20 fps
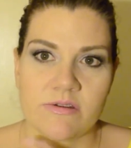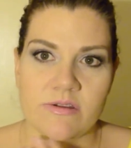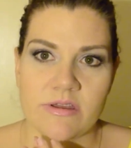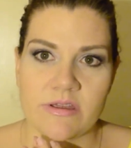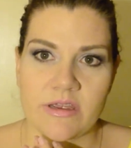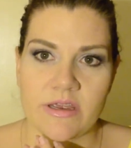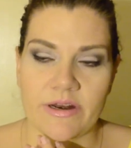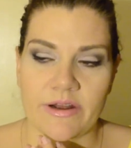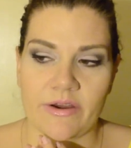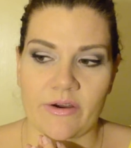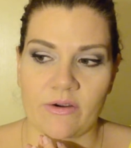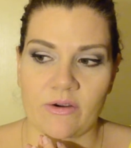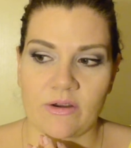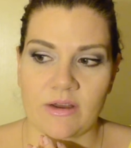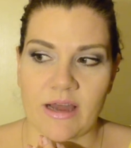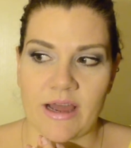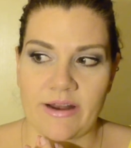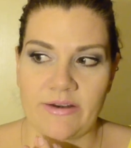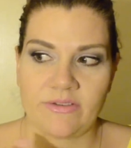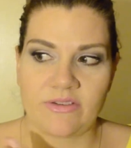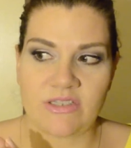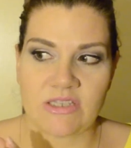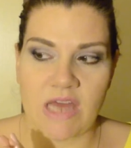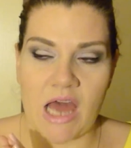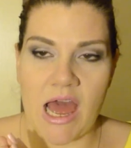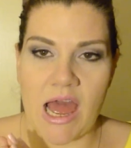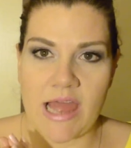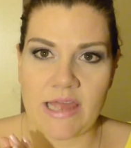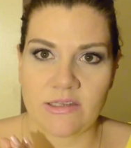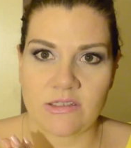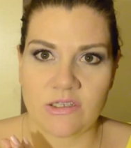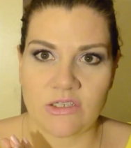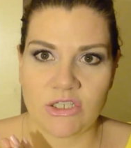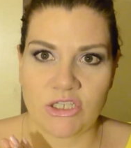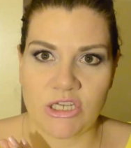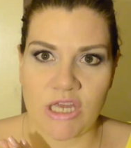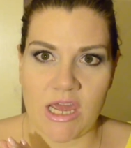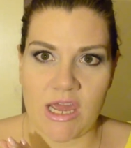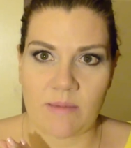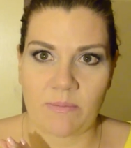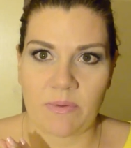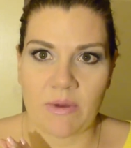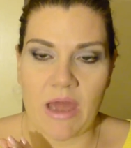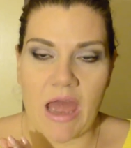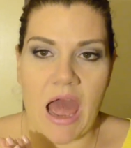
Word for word: you know, kind of size and shape.